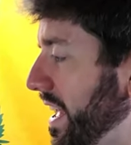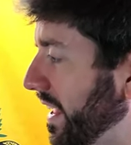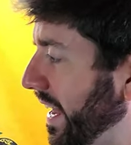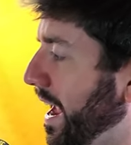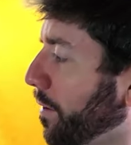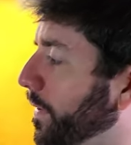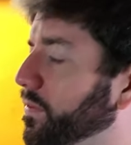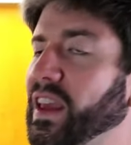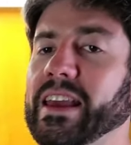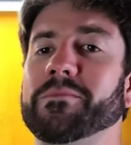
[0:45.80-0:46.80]
an
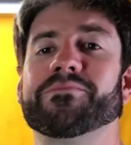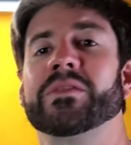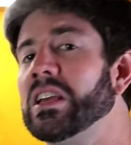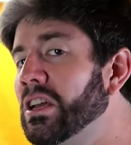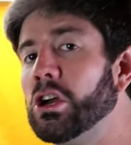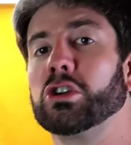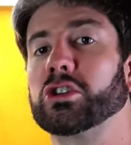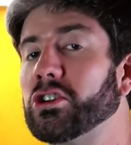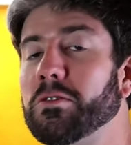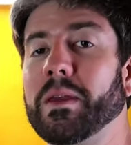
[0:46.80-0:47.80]
AR-15
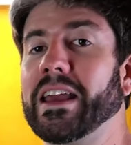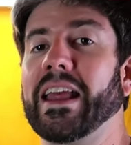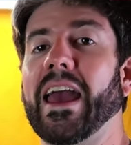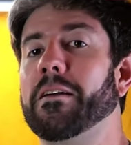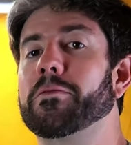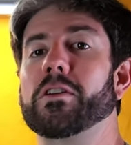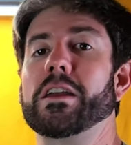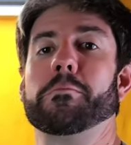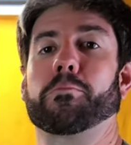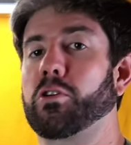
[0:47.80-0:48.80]
should be in
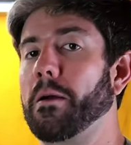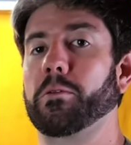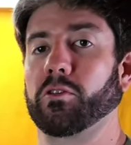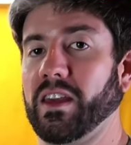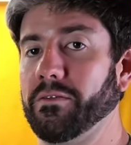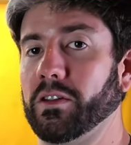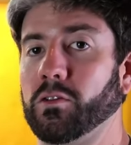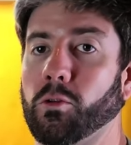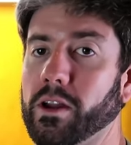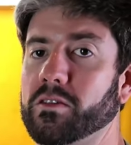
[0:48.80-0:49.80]
every prepper's
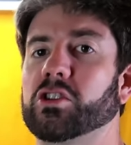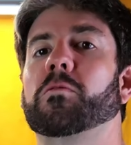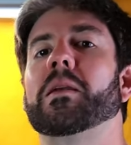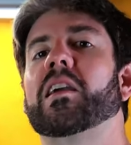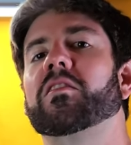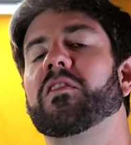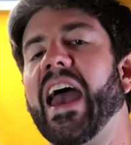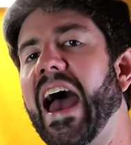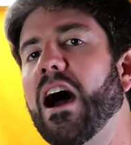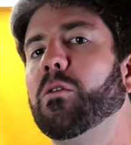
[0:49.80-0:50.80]
inventory just because of
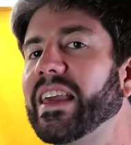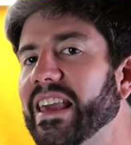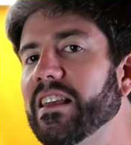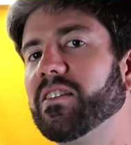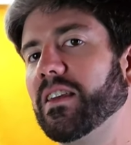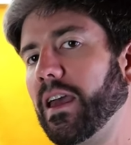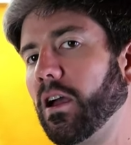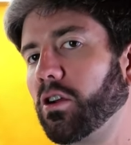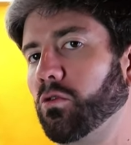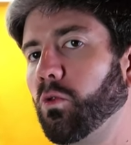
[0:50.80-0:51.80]
how easy they
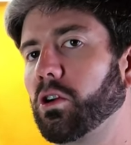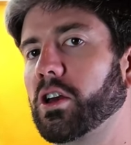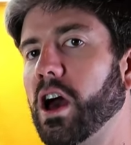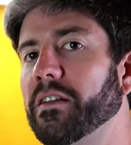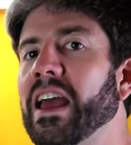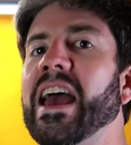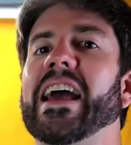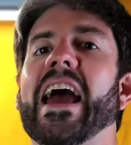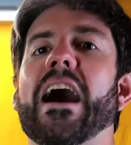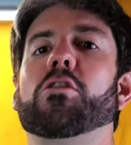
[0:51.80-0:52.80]
are to work on and
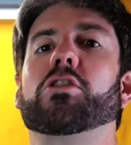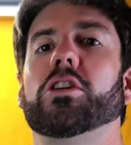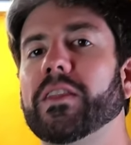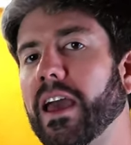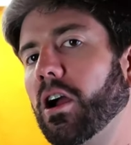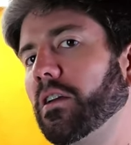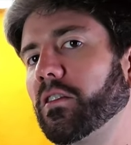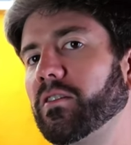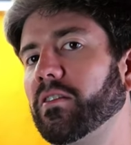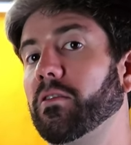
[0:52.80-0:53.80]
how good they are in the
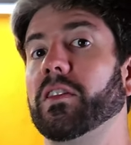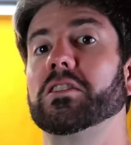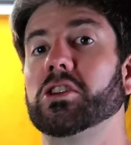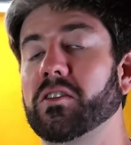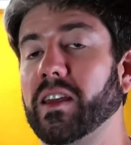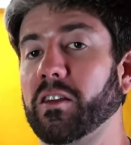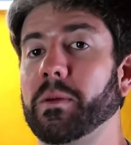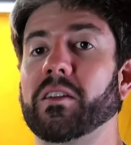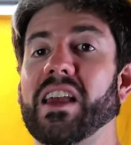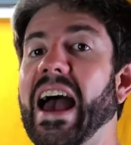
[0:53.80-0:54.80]
sense of logistics,
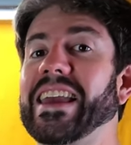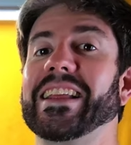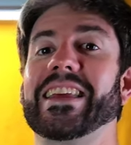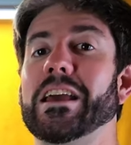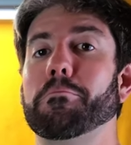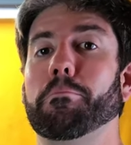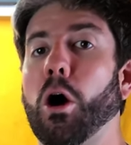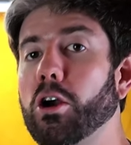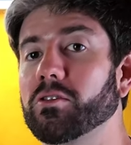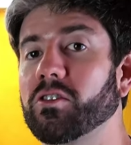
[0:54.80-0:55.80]
because I can get
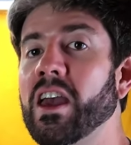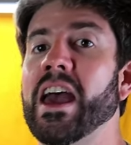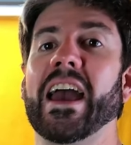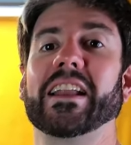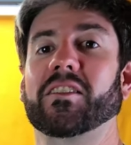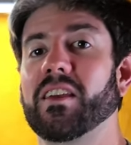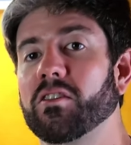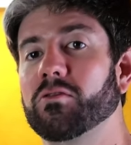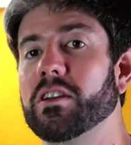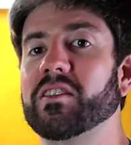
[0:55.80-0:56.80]
parts and
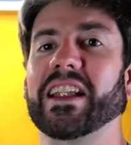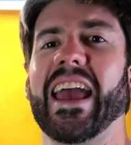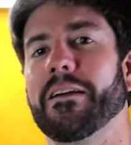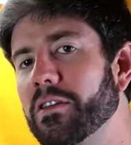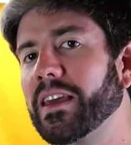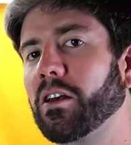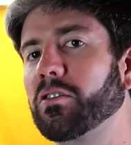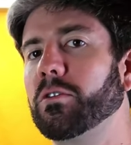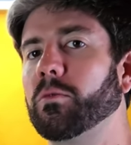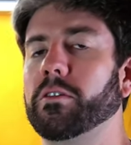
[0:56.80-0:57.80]
accessories and everything else
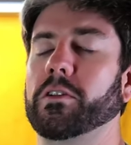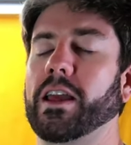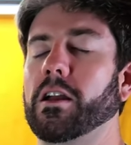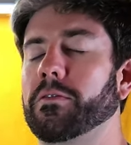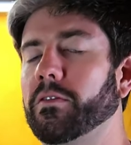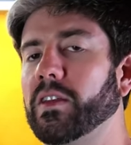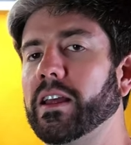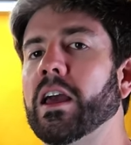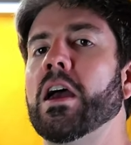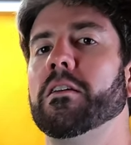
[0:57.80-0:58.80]
you would want for an
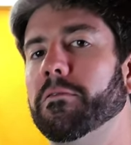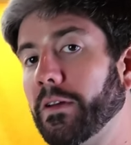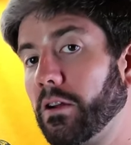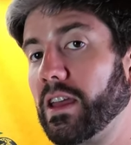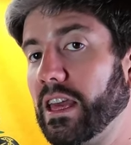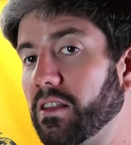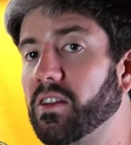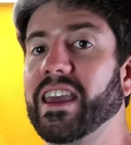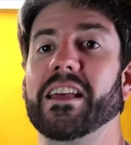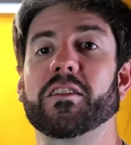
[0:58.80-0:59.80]
AR-15 very
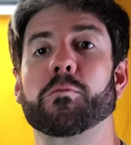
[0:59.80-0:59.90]
easily at this